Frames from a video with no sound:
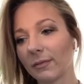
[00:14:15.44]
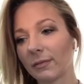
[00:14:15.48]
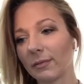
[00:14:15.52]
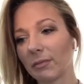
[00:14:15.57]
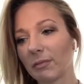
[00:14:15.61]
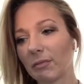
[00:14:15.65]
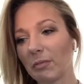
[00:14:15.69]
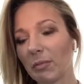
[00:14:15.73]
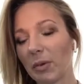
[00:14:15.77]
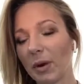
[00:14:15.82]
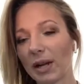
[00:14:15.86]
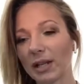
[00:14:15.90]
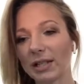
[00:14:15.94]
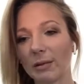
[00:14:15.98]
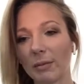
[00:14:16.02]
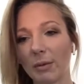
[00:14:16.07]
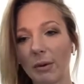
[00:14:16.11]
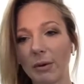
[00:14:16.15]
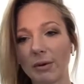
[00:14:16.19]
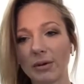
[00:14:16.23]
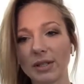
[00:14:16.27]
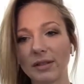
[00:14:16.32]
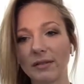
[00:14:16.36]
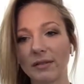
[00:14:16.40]
But I
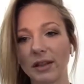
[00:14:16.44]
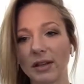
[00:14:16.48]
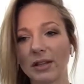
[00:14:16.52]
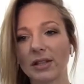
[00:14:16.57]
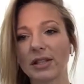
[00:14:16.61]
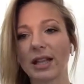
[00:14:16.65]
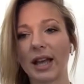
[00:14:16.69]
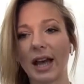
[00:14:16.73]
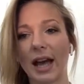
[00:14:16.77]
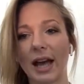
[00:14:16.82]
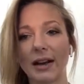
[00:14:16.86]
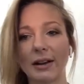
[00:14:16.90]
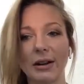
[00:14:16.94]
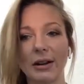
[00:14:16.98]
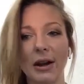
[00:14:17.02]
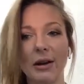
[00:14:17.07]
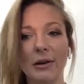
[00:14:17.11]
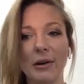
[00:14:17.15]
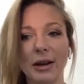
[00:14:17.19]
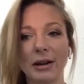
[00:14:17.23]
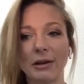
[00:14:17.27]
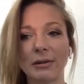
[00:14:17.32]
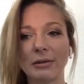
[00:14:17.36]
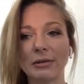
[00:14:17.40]
suppose if I don't know,
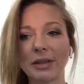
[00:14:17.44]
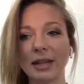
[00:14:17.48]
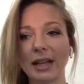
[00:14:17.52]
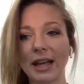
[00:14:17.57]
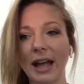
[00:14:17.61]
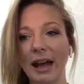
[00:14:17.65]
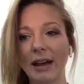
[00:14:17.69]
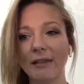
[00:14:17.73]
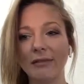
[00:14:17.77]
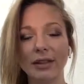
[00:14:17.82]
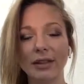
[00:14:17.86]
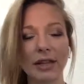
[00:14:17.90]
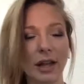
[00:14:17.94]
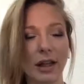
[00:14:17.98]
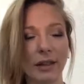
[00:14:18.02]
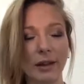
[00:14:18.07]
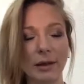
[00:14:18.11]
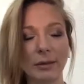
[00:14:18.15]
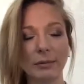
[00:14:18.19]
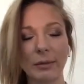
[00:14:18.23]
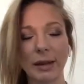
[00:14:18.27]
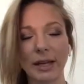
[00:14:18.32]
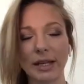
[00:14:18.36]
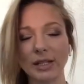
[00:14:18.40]
I don't really have
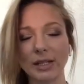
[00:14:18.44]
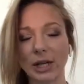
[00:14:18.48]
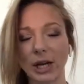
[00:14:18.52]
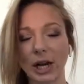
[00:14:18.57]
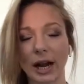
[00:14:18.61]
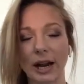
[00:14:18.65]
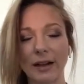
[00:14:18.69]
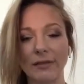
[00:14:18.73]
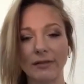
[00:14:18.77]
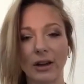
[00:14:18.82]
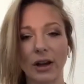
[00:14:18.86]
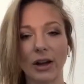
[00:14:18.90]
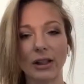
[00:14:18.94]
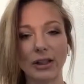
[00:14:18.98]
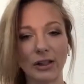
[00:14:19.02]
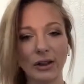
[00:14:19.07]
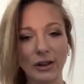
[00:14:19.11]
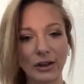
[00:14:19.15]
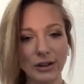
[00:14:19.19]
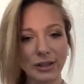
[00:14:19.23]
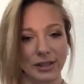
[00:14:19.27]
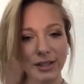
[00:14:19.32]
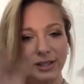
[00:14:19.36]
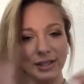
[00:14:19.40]
another major. I've got
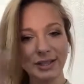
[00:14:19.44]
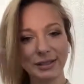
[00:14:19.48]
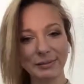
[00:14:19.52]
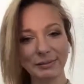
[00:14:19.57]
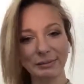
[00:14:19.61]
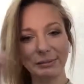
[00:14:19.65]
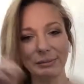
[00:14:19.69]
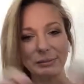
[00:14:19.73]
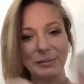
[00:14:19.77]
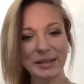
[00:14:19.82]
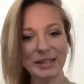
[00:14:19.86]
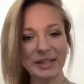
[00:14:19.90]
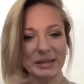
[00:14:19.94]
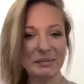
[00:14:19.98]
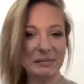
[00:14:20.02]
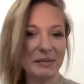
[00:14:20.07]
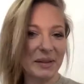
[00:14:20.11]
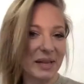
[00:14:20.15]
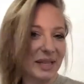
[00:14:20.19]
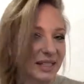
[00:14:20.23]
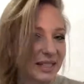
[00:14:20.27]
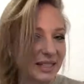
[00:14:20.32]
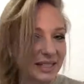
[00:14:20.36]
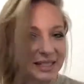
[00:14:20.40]
little bits and
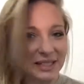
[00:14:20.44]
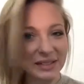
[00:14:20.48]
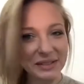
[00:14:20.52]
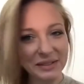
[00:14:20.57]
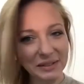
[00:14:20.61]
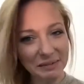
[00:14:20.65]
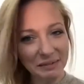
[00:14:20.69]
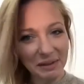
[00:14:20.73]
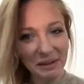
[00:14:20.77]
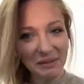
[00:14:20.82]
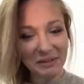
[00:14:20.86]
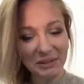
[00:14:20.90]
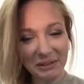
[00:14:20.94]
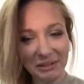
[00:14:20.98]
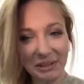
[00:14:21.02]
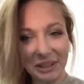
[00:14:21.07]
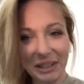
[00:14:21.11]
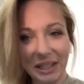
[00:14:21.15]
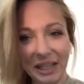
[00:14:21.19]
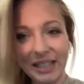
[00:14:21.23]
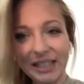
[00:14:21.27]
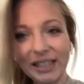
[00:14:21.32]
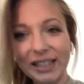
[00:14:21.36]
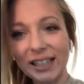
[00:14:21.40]
pieces from everyone
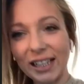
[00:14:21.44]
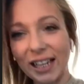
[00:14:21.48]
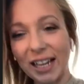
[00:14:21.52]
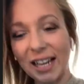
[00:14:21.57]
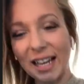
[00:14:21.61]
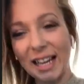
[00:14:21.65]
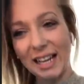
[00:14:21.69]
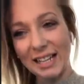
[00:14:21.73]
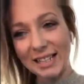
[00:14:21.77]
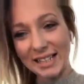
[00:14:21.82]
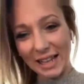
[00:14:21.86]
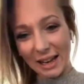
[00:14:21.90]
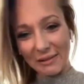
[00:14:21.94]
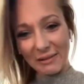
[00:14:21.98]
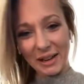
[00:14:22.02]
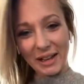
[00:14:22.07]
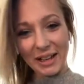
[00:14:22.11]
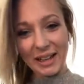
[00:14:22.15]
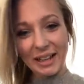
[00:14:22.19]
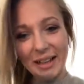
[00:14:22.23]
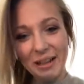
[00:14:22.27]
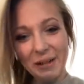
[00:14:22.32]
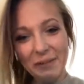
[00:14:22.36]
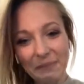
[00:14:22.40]
else that I guess I
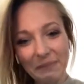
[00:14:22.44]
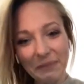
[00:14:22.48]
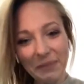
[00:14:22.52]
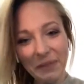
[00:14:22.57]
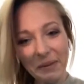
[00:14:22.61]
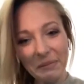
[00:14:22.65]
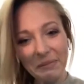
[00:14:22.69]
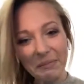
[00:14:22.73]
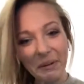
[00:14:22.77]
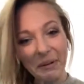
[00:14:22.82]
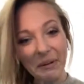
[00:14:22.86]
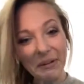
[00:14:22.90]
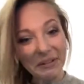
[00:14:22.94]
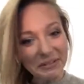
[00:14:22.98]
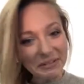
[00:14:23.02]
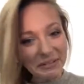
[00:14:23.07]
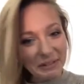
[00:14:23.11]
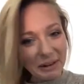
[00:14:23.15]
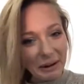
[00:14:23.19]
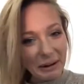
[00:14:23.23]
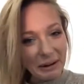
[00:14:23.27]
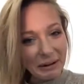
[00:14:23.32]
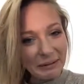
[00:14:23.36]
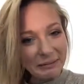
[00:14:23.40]
would pull
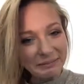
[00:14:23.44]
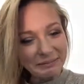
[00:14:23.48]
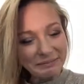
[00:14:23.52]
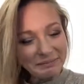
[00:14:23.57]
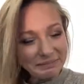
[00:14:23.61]
from.